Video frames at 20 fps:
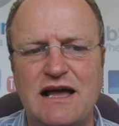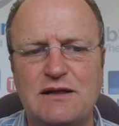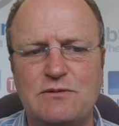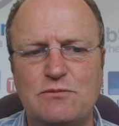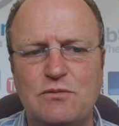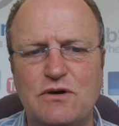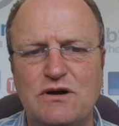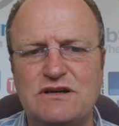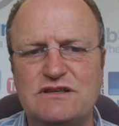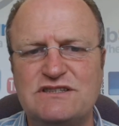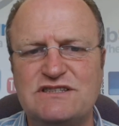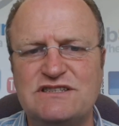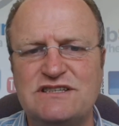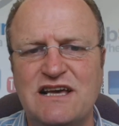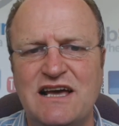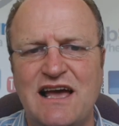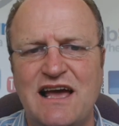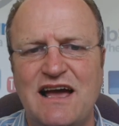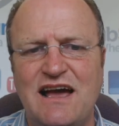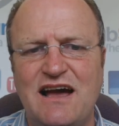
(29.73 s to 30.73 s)
AdWords,
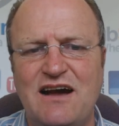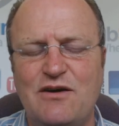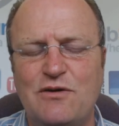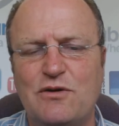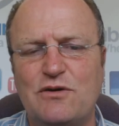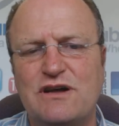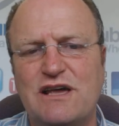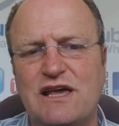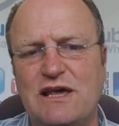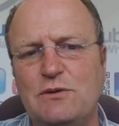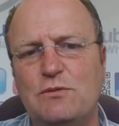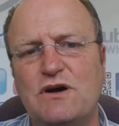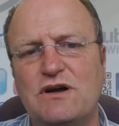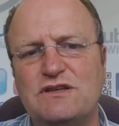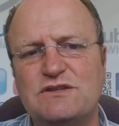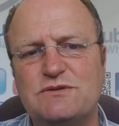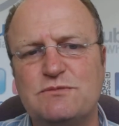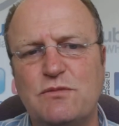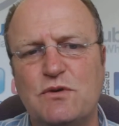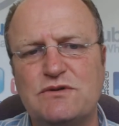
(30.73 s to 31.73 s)
or
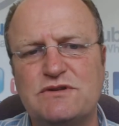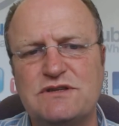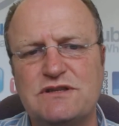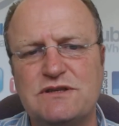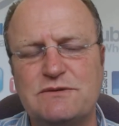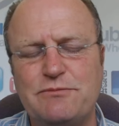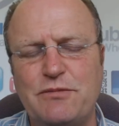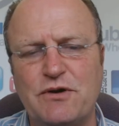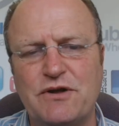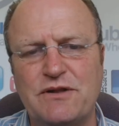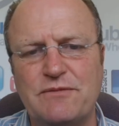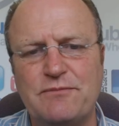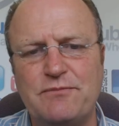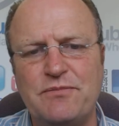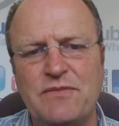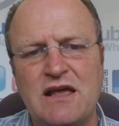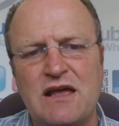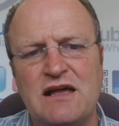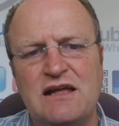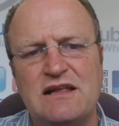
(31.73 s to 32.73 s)
keywords more to the point.
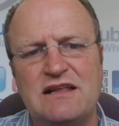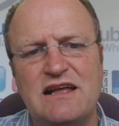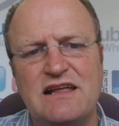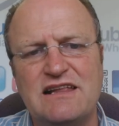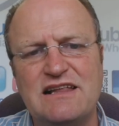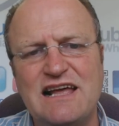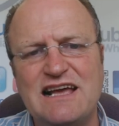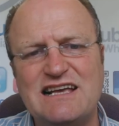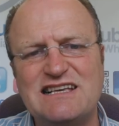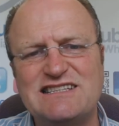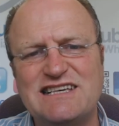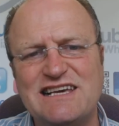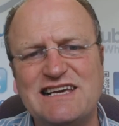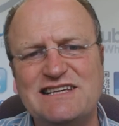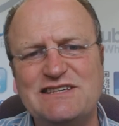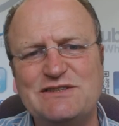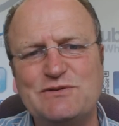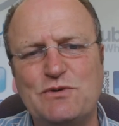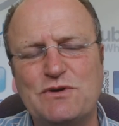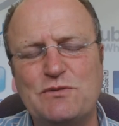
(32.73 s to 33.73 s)
Now the next
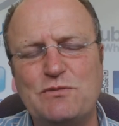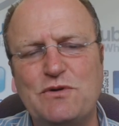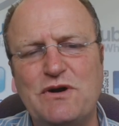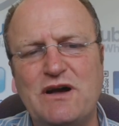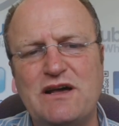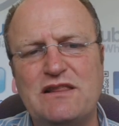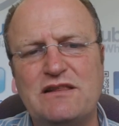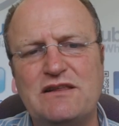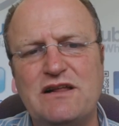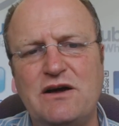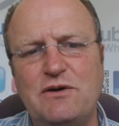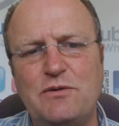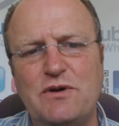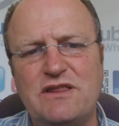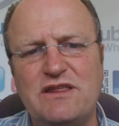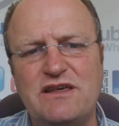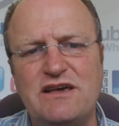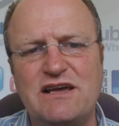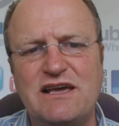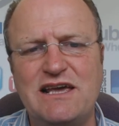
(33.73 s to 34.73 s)
thing is you want to know
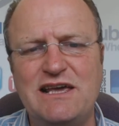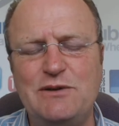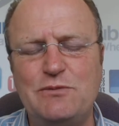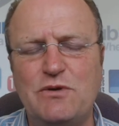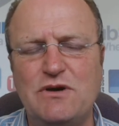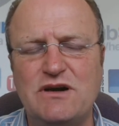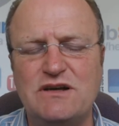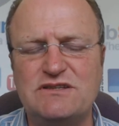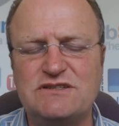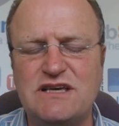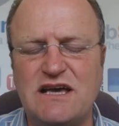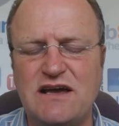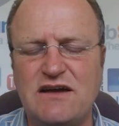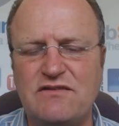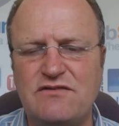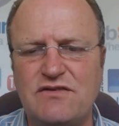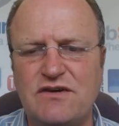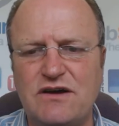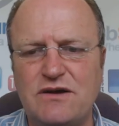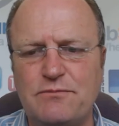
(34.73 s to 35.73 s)
whether your keywords
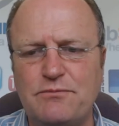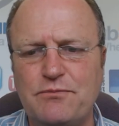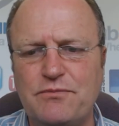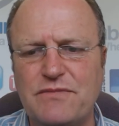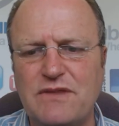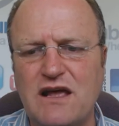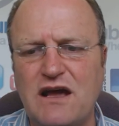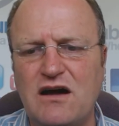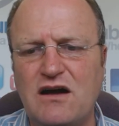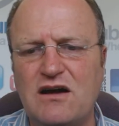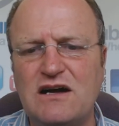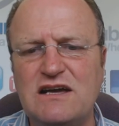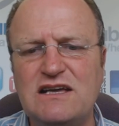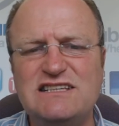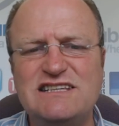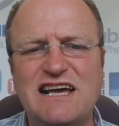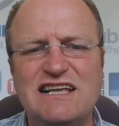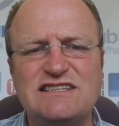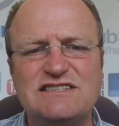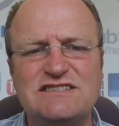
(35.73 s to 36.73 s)
have
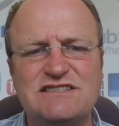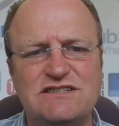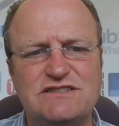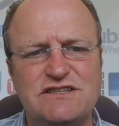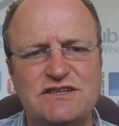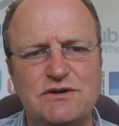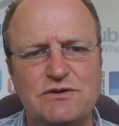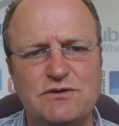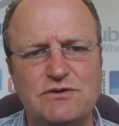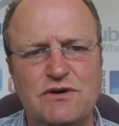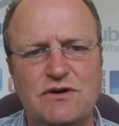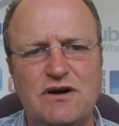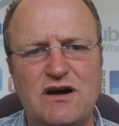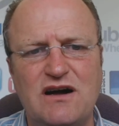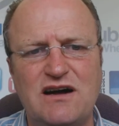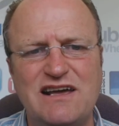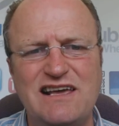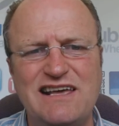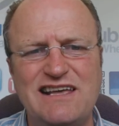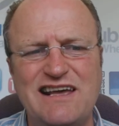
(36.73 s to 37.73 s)
high density or
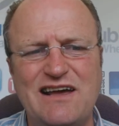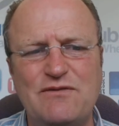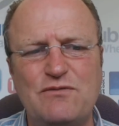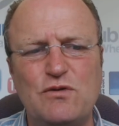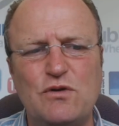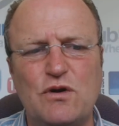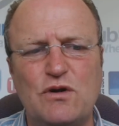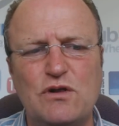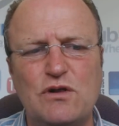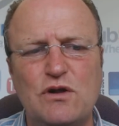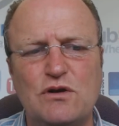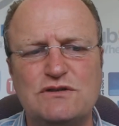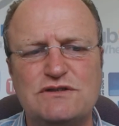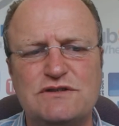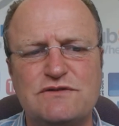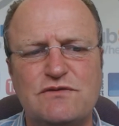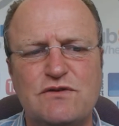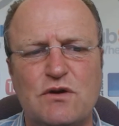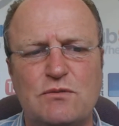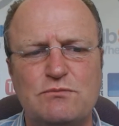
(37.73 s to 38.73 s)
not, i.e. have you got
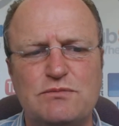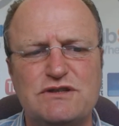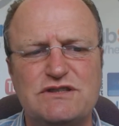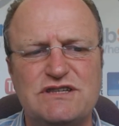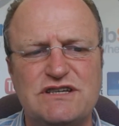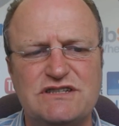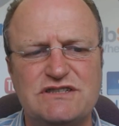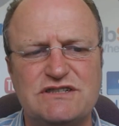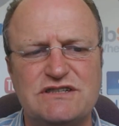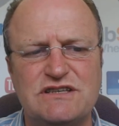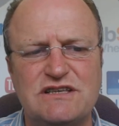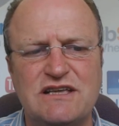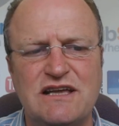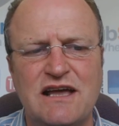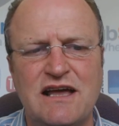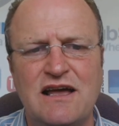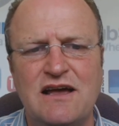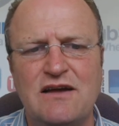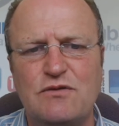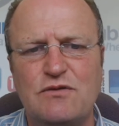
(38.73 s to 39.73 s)
lots of competition
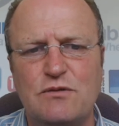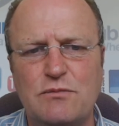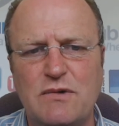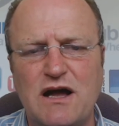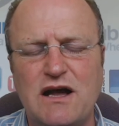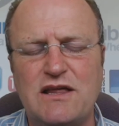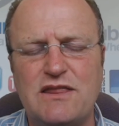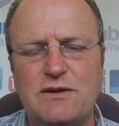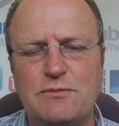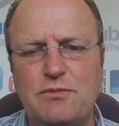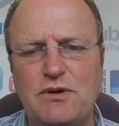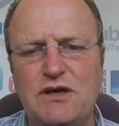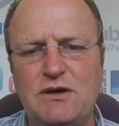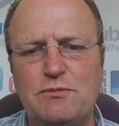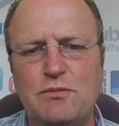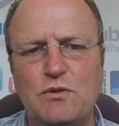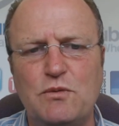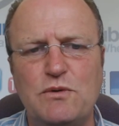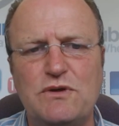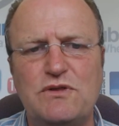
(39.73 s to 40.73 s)
from other
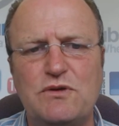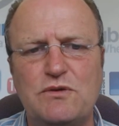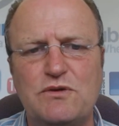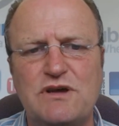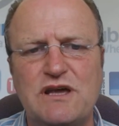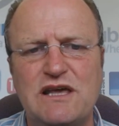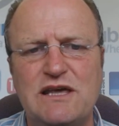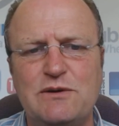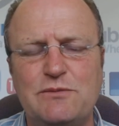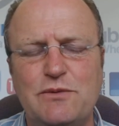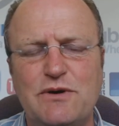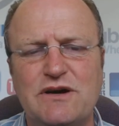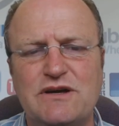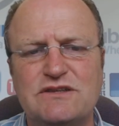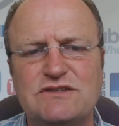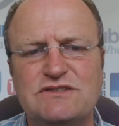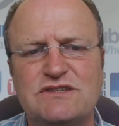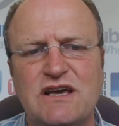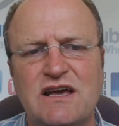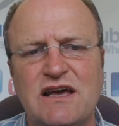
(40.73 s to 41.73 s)
people with your
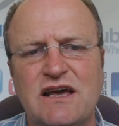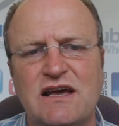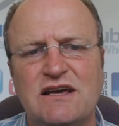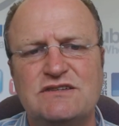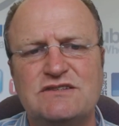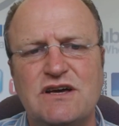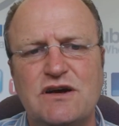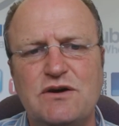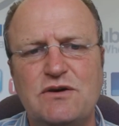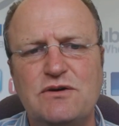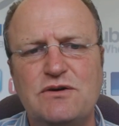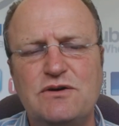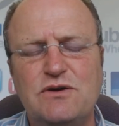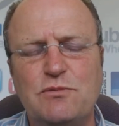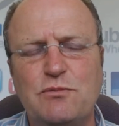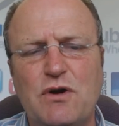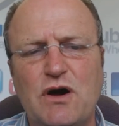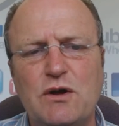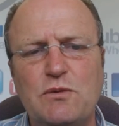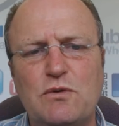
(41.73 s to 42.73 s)
keywords? So
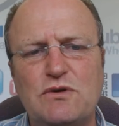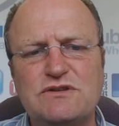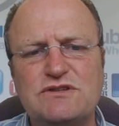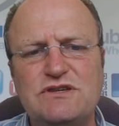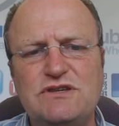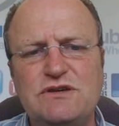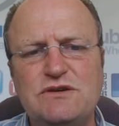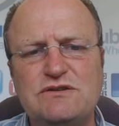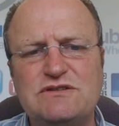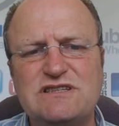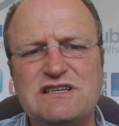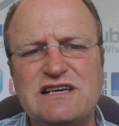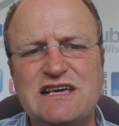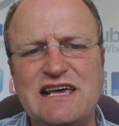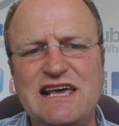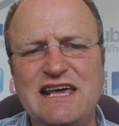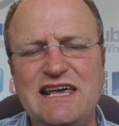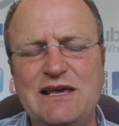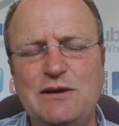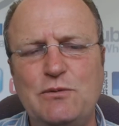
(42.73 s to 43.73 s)
you might want to use the
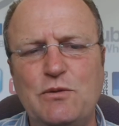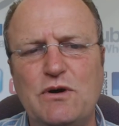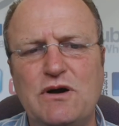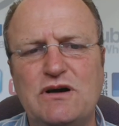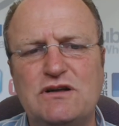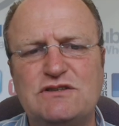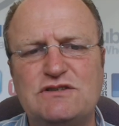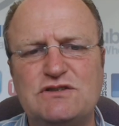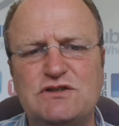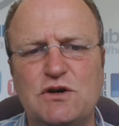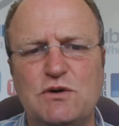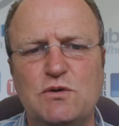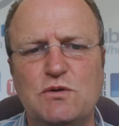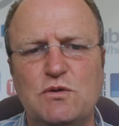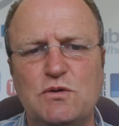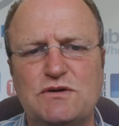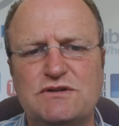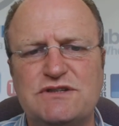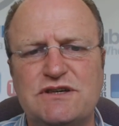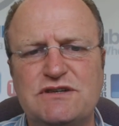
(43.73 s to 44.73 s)
keyword
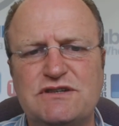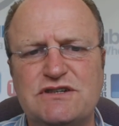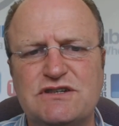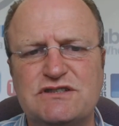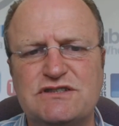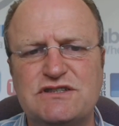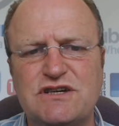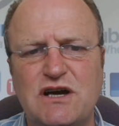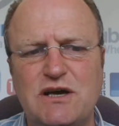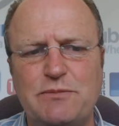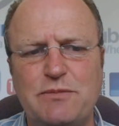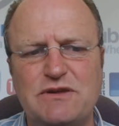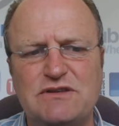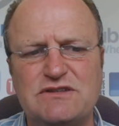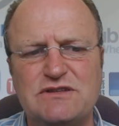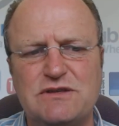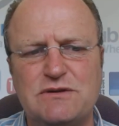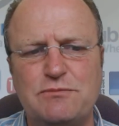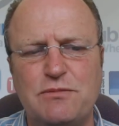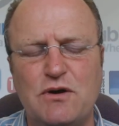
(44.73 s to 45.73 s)
tool. So you just type
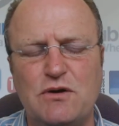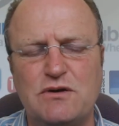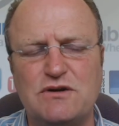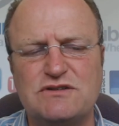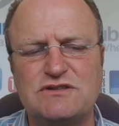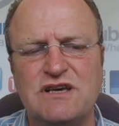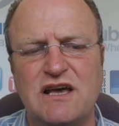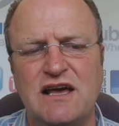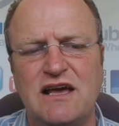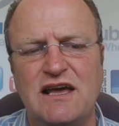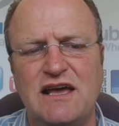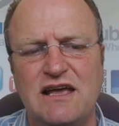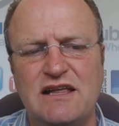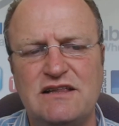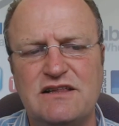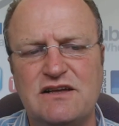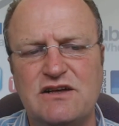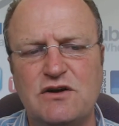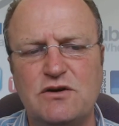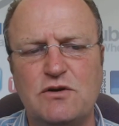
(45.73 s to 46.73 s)
into the box,
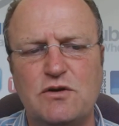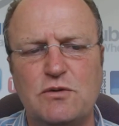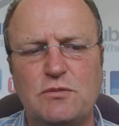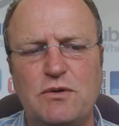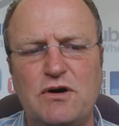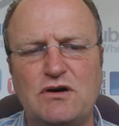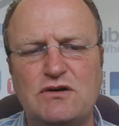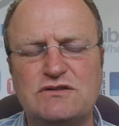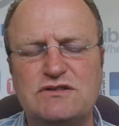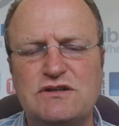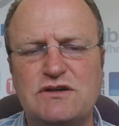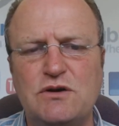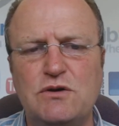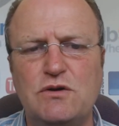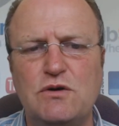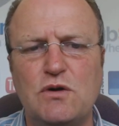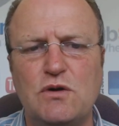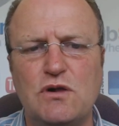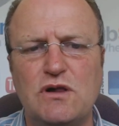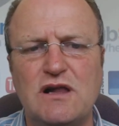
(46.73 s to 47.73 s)
in the Google box,
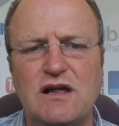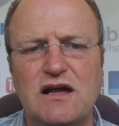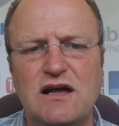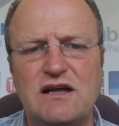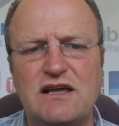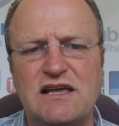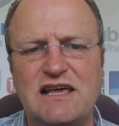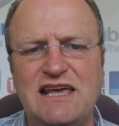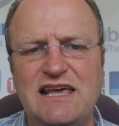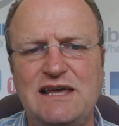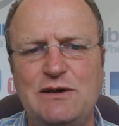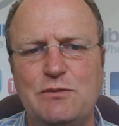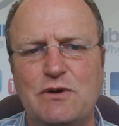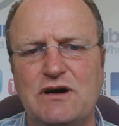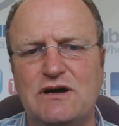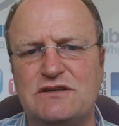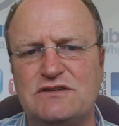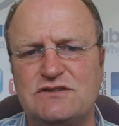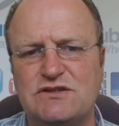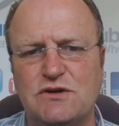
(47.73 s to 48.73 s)
Google
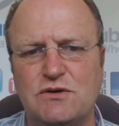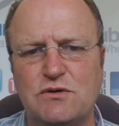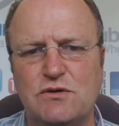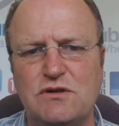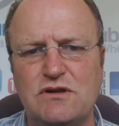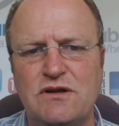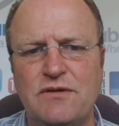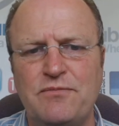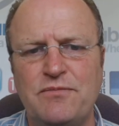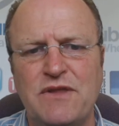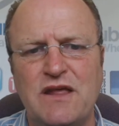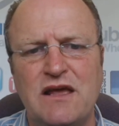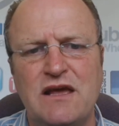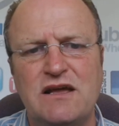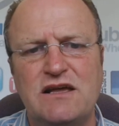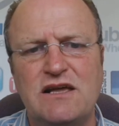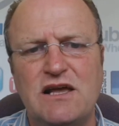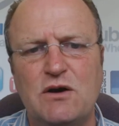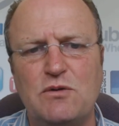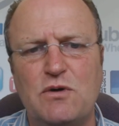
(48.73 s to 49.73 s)
keyword tool,
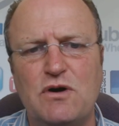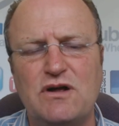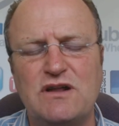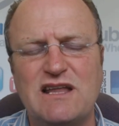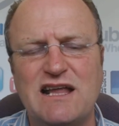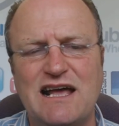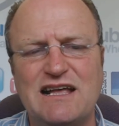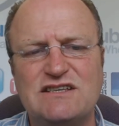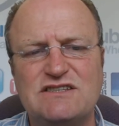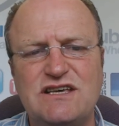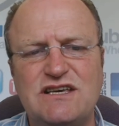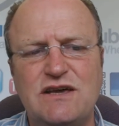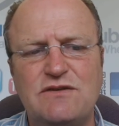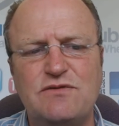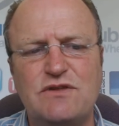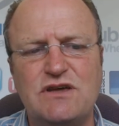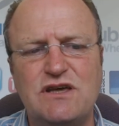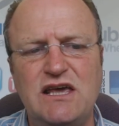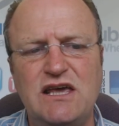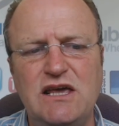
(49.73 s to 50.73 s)
go on and see
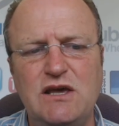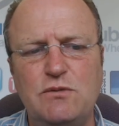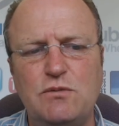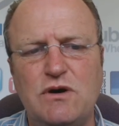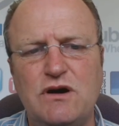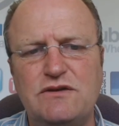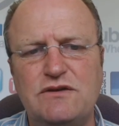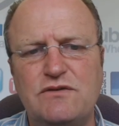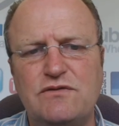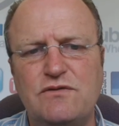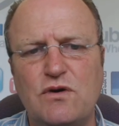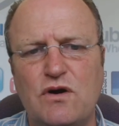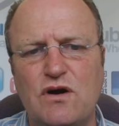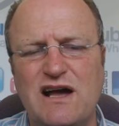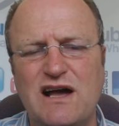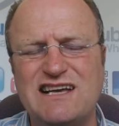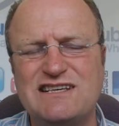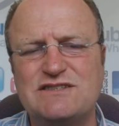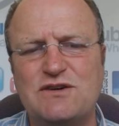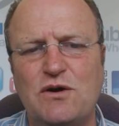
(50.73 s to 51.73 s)
if the keyword you've
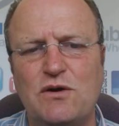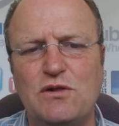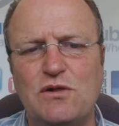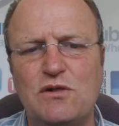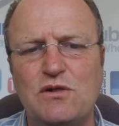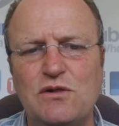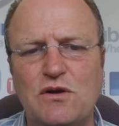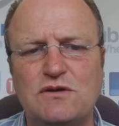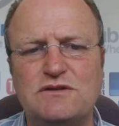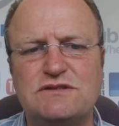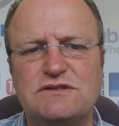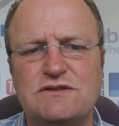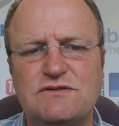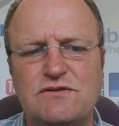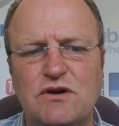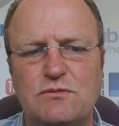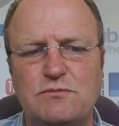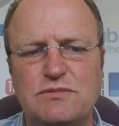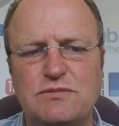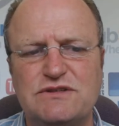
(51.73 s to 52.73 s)
got has got
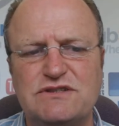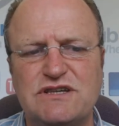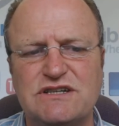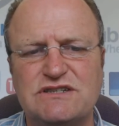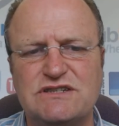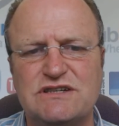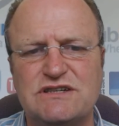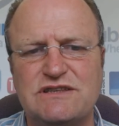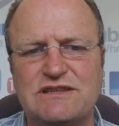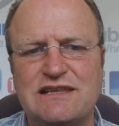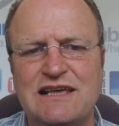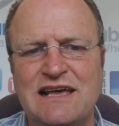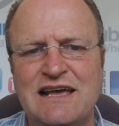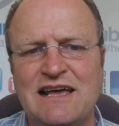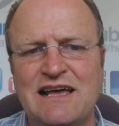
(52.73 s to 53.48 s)
lots of competition.